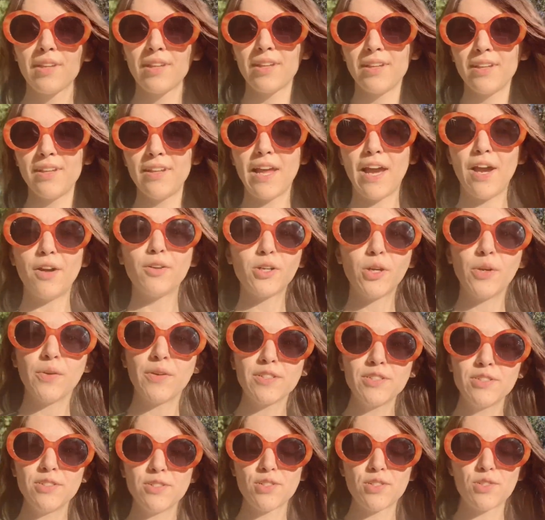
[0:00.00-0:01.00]
Now
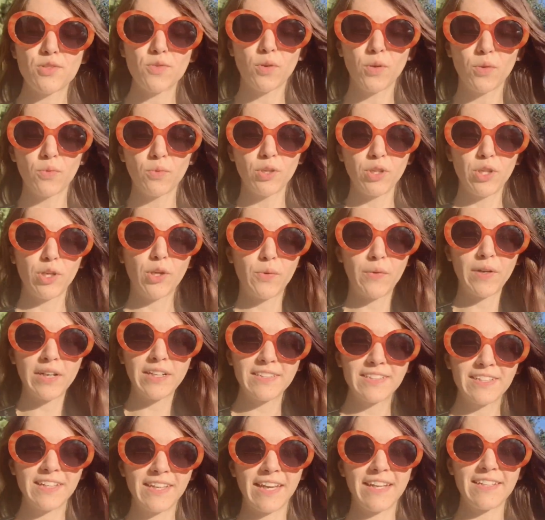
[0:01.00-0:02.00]
going to the store really
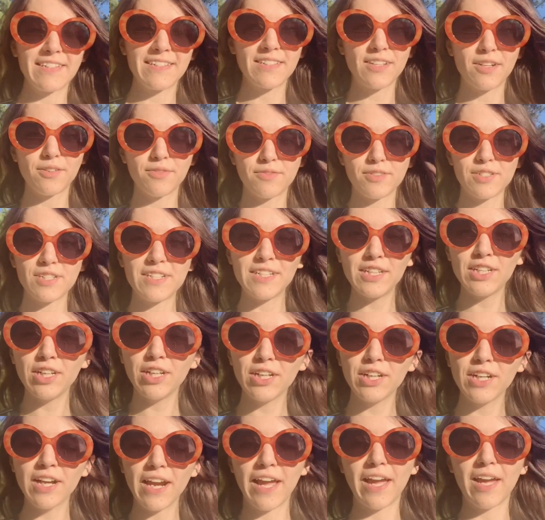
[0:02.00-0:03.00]
quick to get stuff for
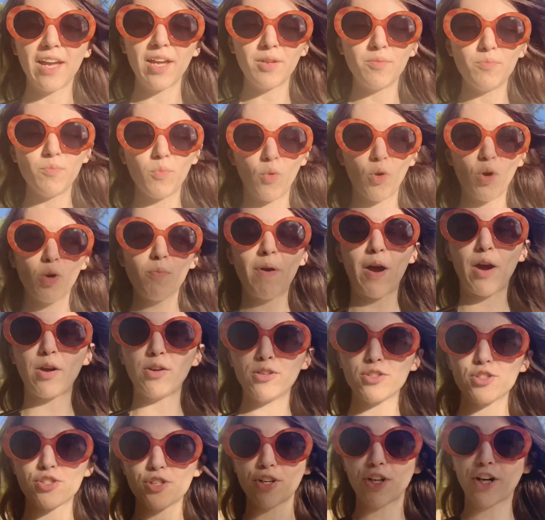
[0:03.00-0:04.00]
dinner and more
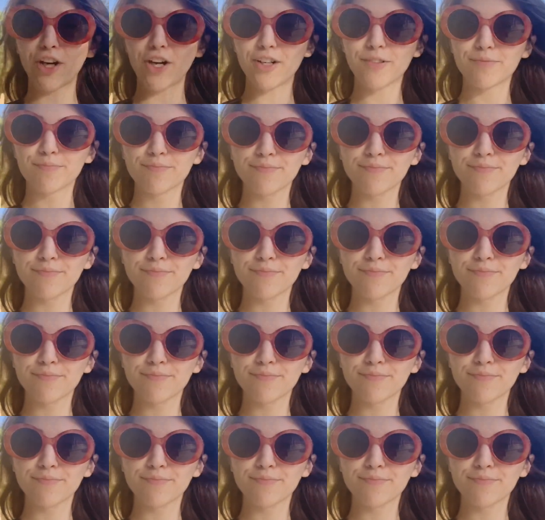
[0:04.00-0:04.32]
powdered sugar.